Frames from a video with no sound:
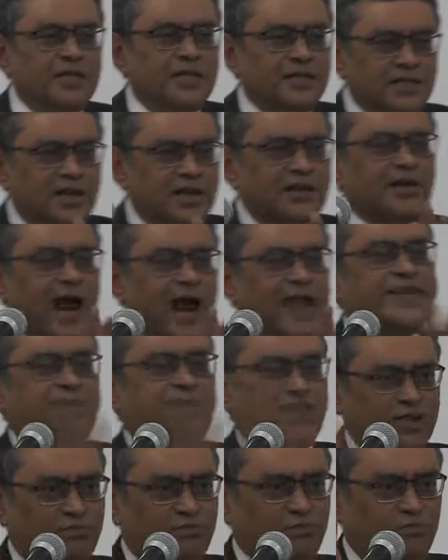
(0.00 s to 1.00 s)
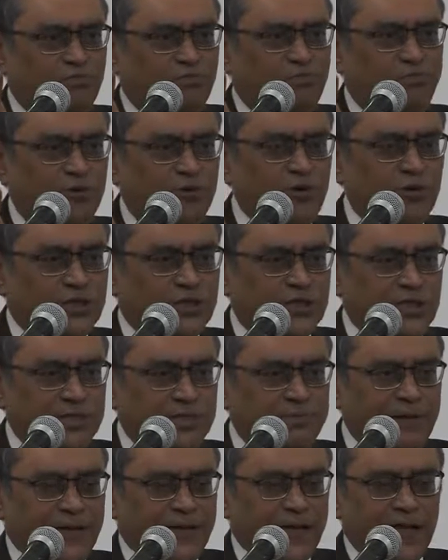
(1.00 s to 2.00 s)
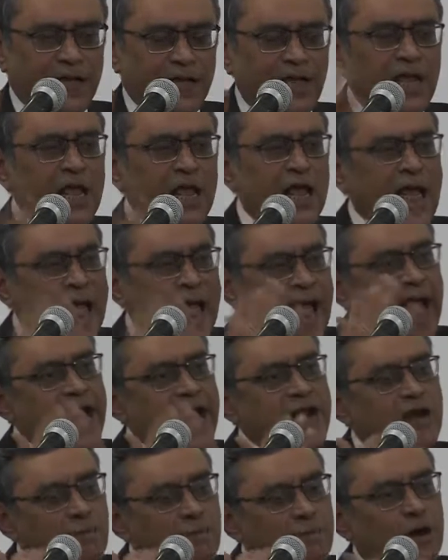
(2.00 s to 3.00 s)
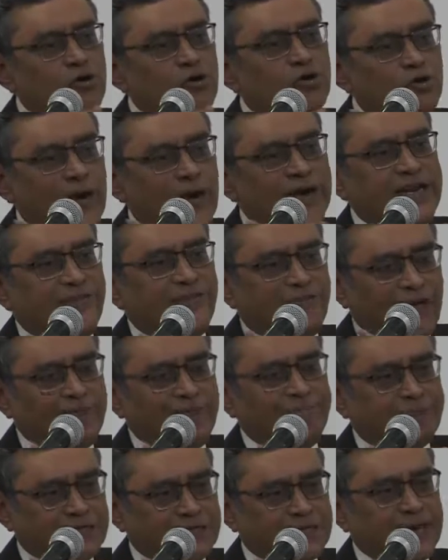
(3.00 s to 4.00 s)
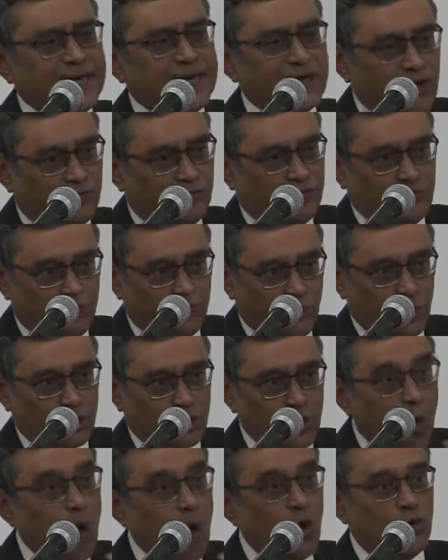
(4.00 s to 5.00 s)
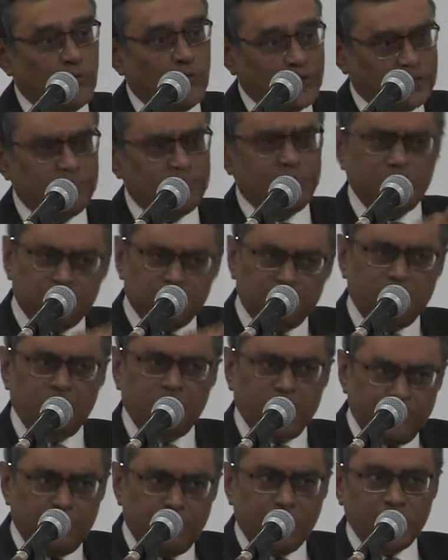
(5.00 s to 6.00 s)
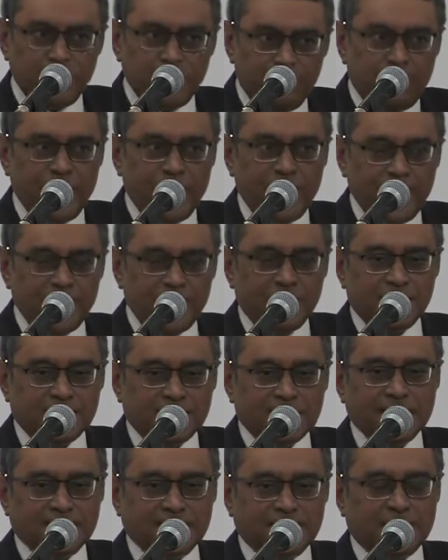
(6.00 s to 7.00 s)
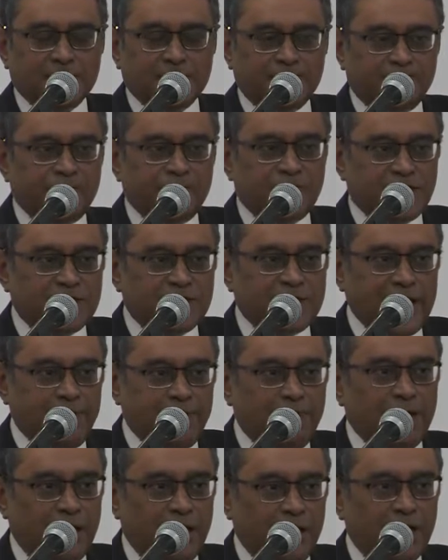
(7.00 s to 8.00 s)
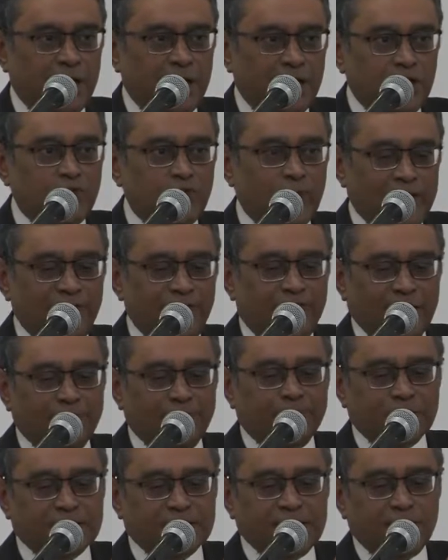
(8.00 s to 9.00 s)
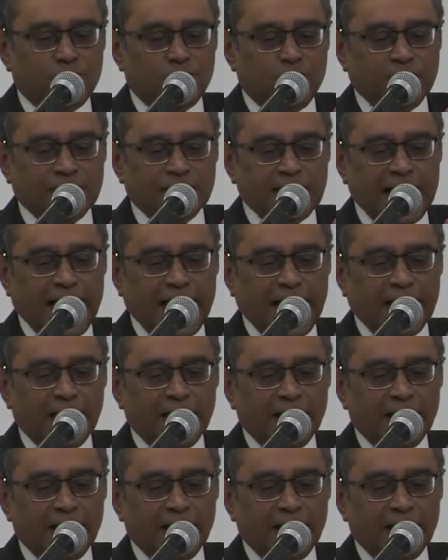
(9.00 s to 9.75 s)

The right, loosely speaking, had about 25% of the vote, always. It was a pretty stable 25% which they had.